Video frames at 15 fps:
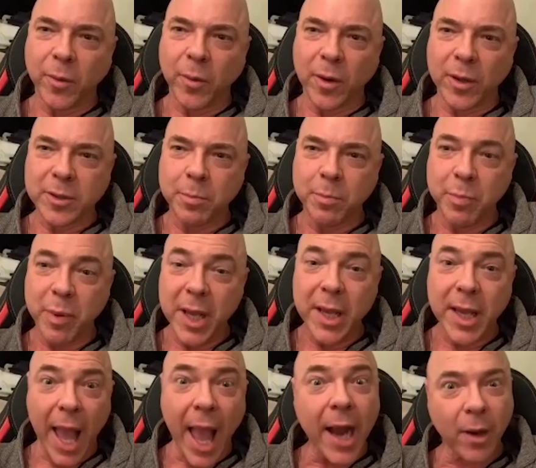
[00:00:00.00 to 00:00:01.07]
was
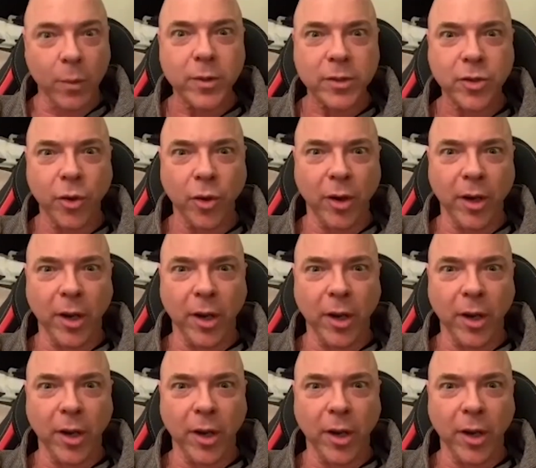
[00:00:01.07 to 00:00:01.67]
big, and it was good.